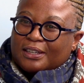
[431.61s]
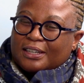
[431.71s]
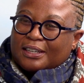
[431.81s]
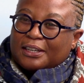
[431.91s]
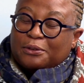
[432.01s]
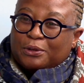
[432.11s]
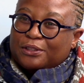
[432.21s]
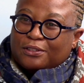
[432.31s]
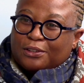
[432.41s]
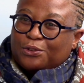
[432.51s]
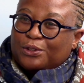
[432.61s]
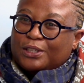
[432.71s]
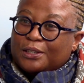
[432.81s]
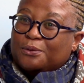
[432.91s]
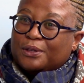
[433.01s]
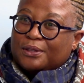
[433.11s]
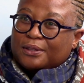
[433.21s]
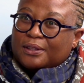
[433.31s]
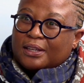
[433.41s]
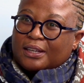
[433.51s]
headwinds that you deal
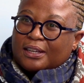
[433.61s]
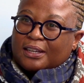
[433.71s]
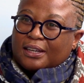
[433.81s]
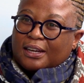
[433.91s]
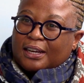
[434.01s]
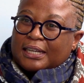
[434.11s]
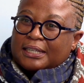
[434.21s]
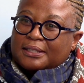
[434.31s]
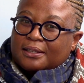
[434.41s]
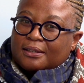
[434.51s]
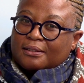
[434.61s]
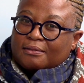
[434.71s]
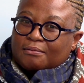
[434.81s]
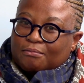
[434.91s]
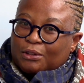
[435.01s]
with as an